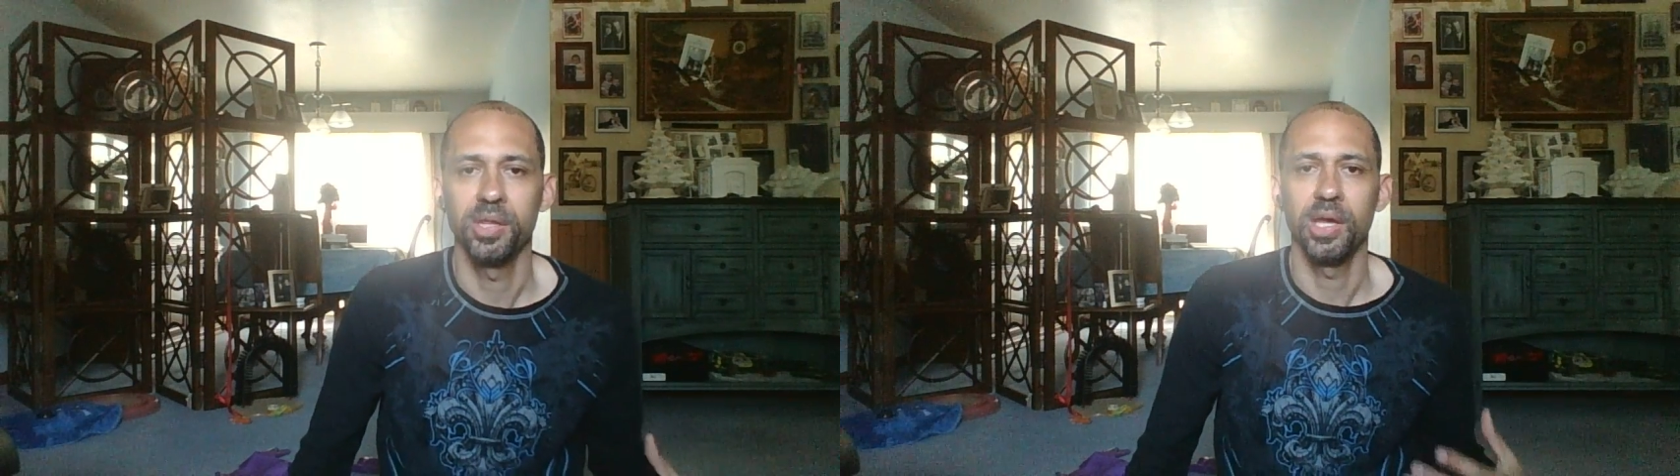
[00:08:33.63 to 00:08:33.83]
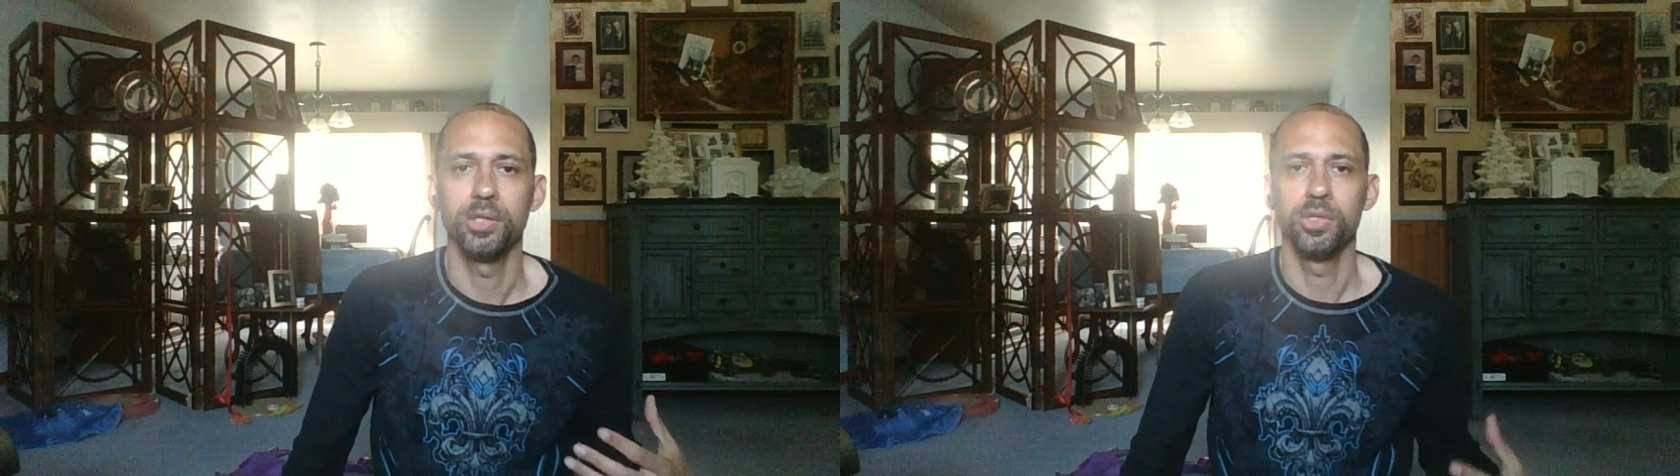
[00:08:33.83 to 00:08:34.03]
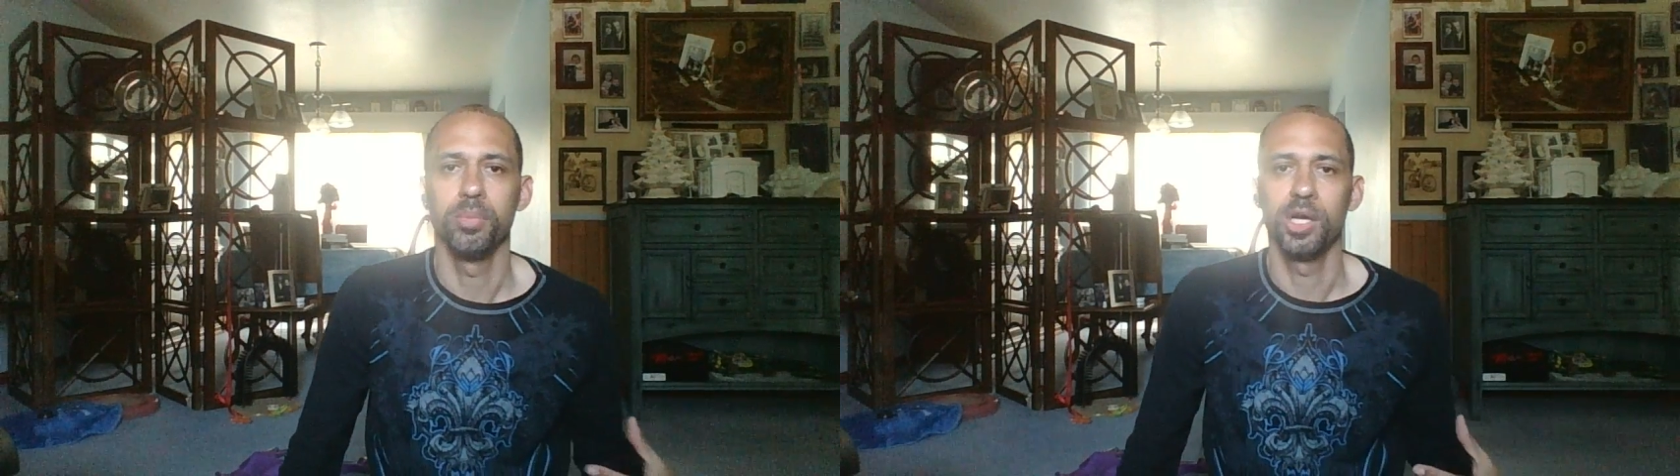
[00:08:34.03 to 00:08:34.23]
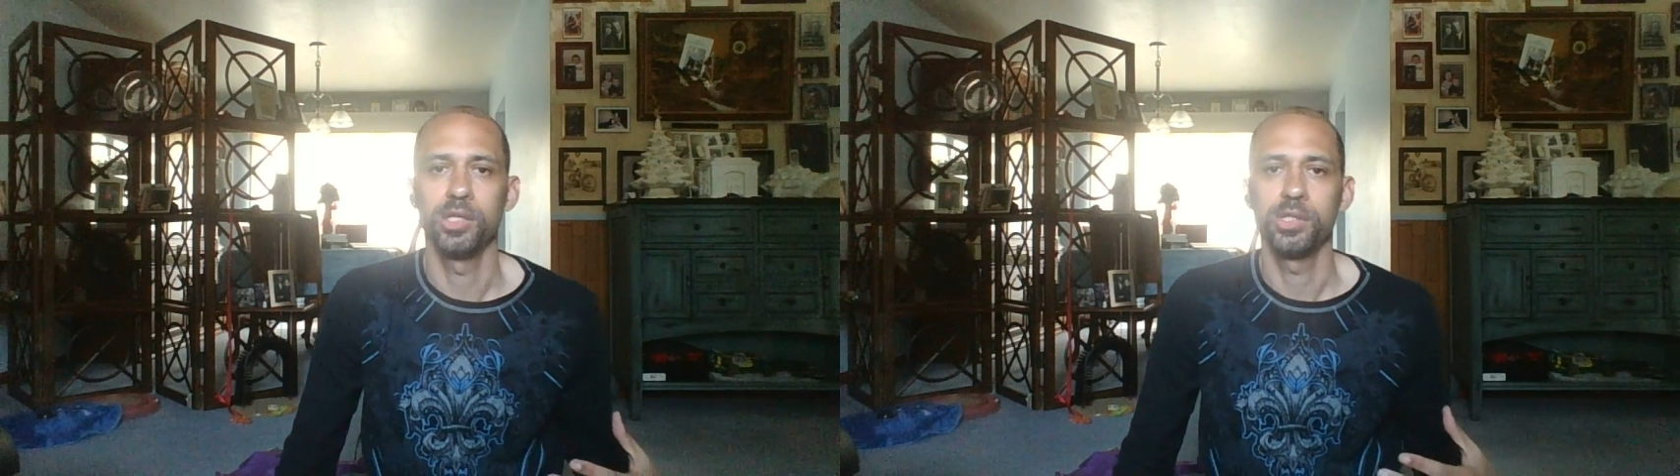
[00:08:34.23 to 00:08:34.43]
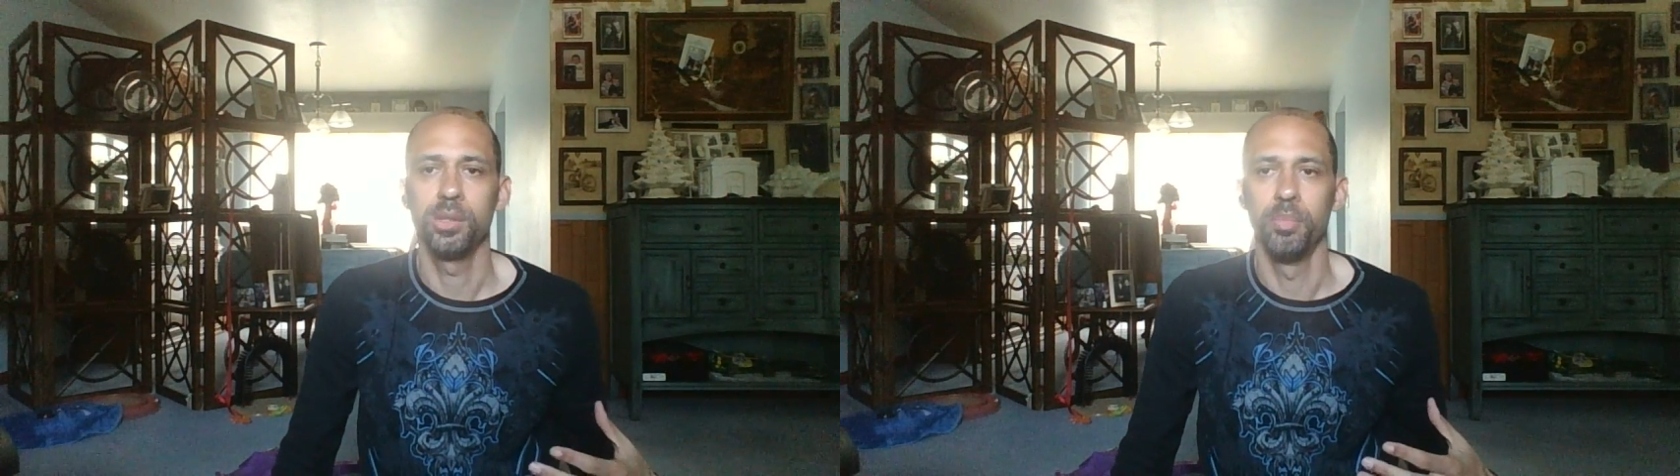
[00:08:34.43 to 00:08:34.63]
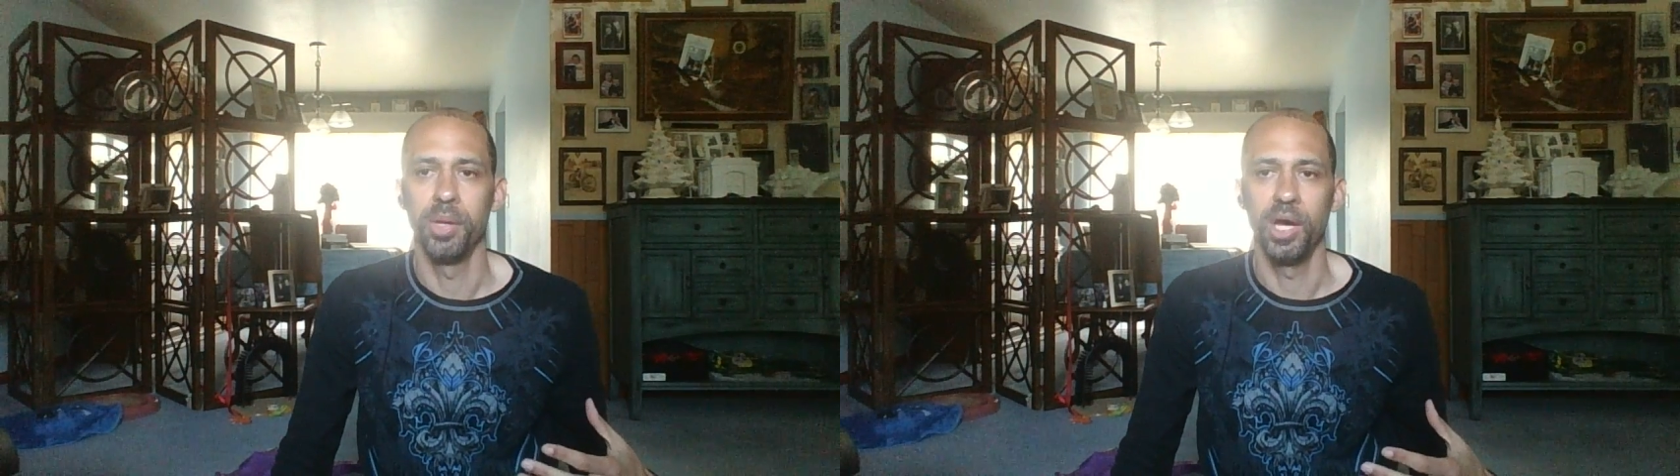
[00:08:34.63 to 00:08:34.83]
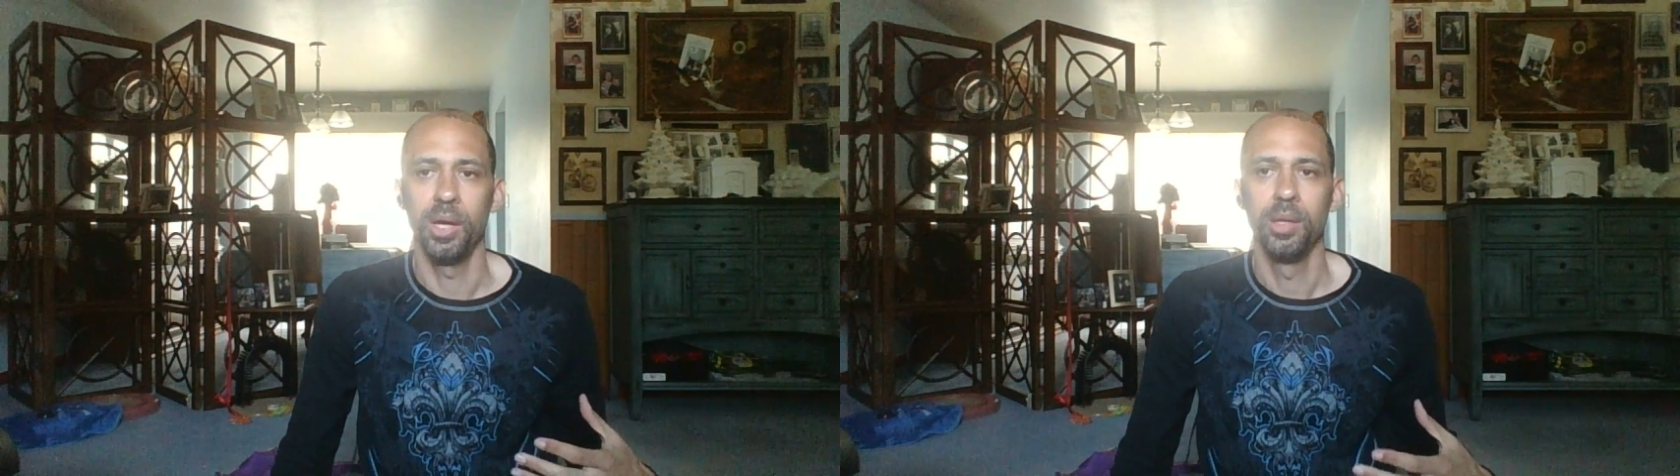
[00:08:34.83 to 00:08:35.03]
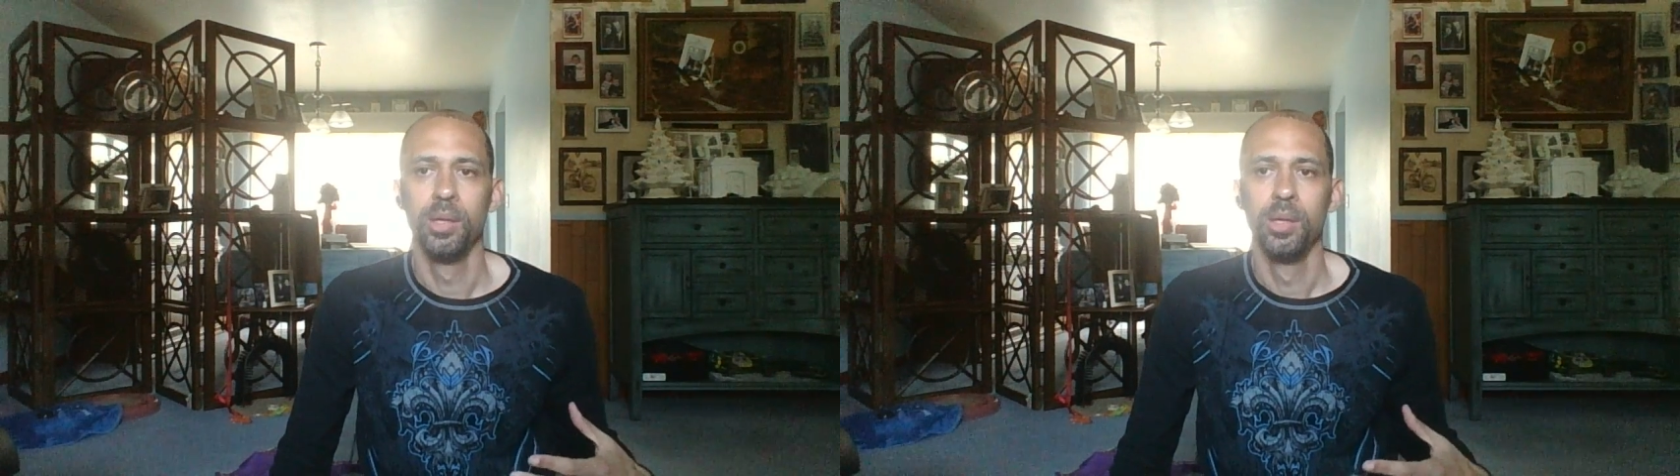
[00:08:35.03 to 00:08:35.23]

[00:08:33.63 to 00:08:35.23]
that too much, but